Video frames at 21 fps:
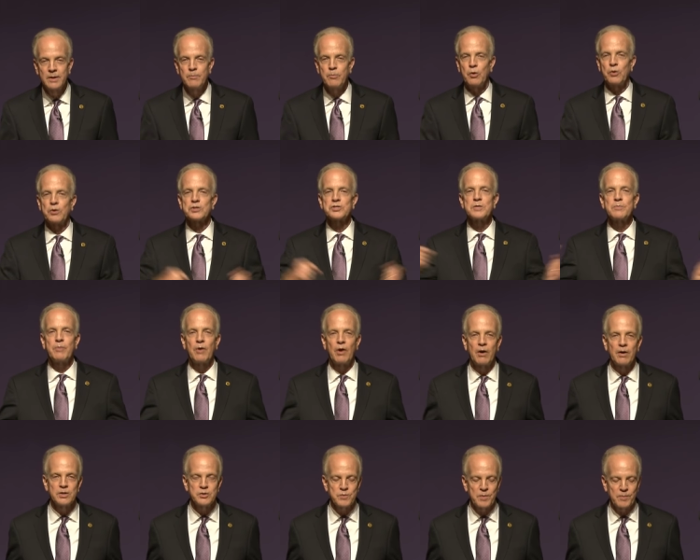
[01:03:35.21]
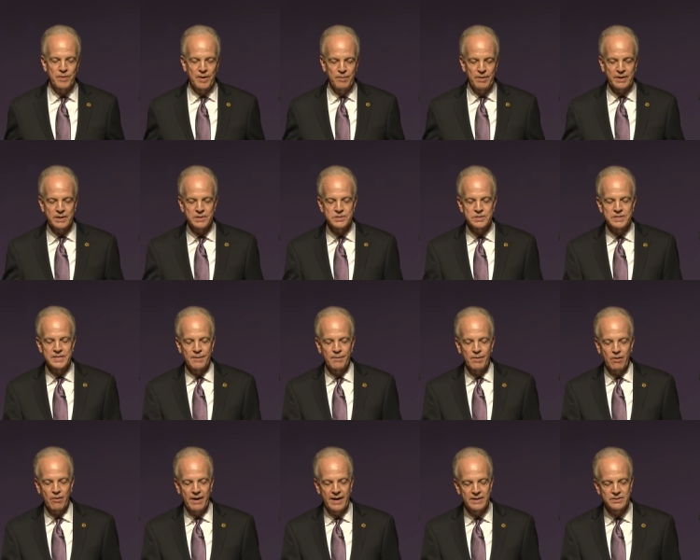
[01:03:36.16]
pulled us apart as Republicans and
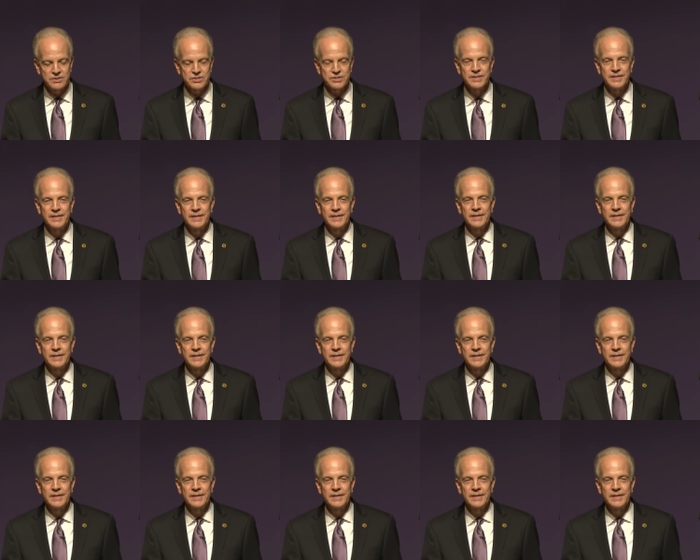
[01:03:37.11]
Democrats.